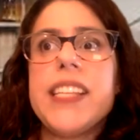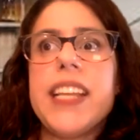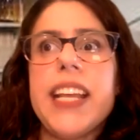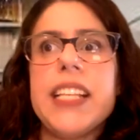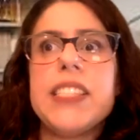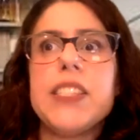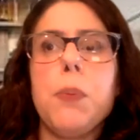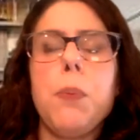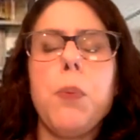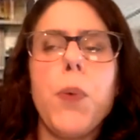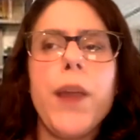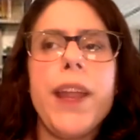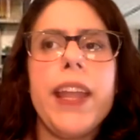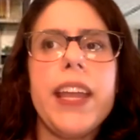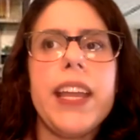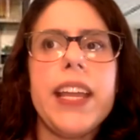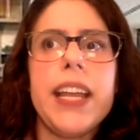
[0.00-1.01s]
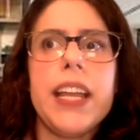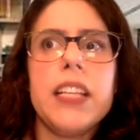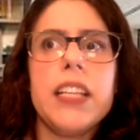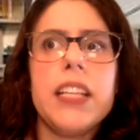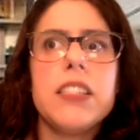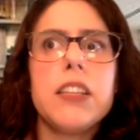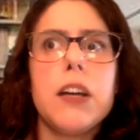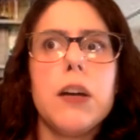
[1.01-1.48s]
It's a point,
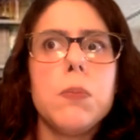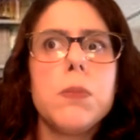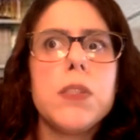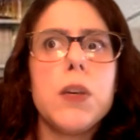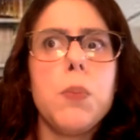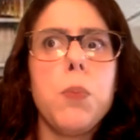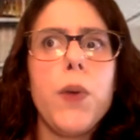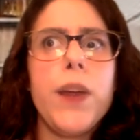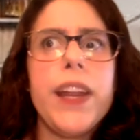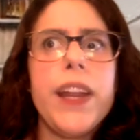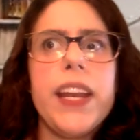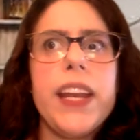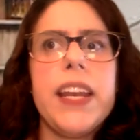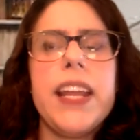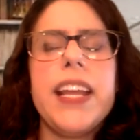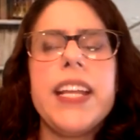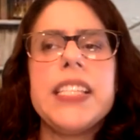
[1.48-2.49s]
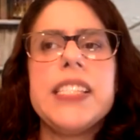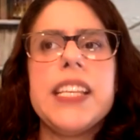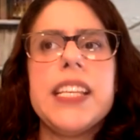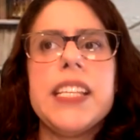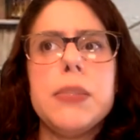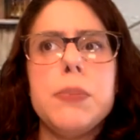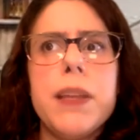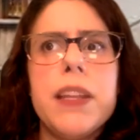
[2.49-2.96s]
it's come to a point, and it's
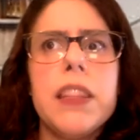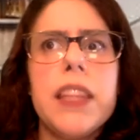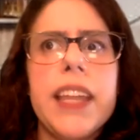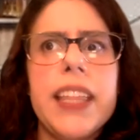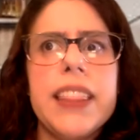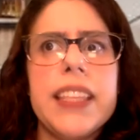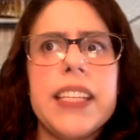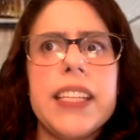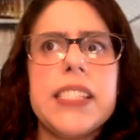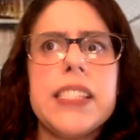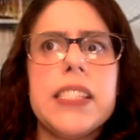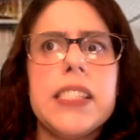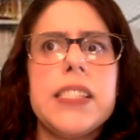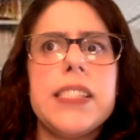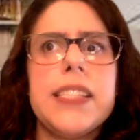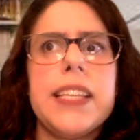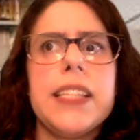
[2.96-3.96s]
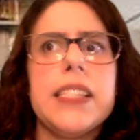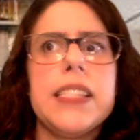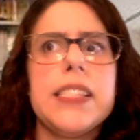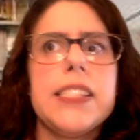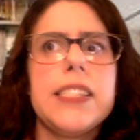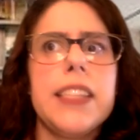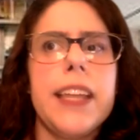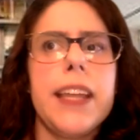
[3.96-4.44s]
been like this
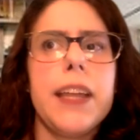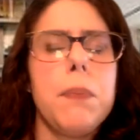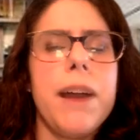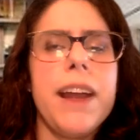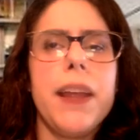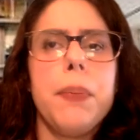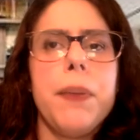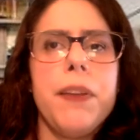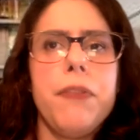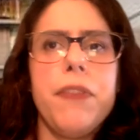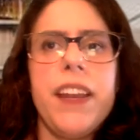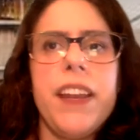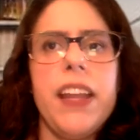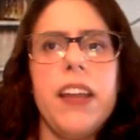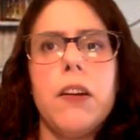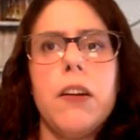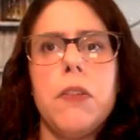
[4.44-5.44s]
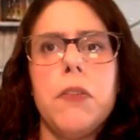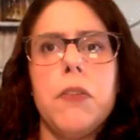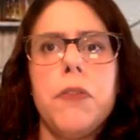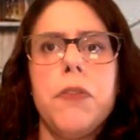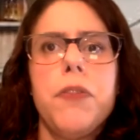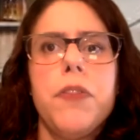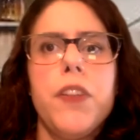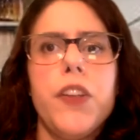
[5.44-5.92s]
since like my epiphany of,
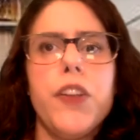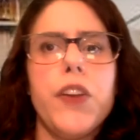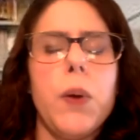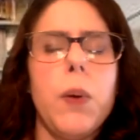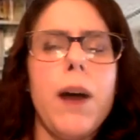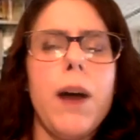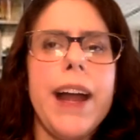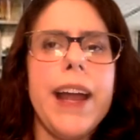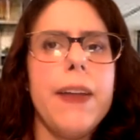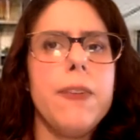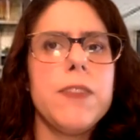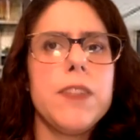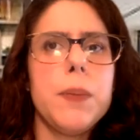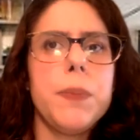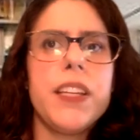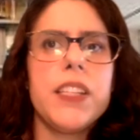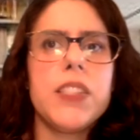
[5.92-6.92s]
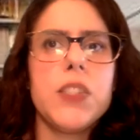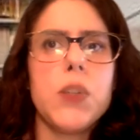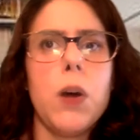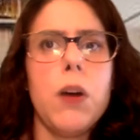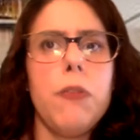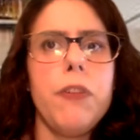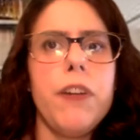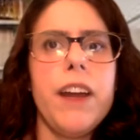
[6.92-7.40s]
you know, I have something to
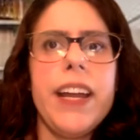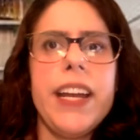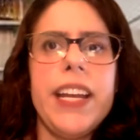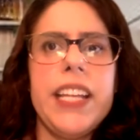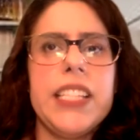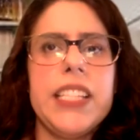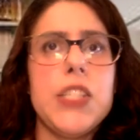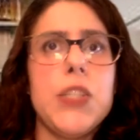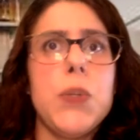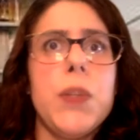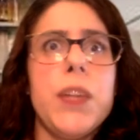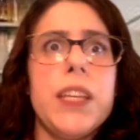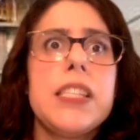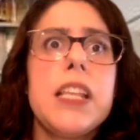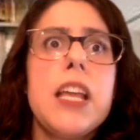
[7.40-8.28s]
offer, I need to do this.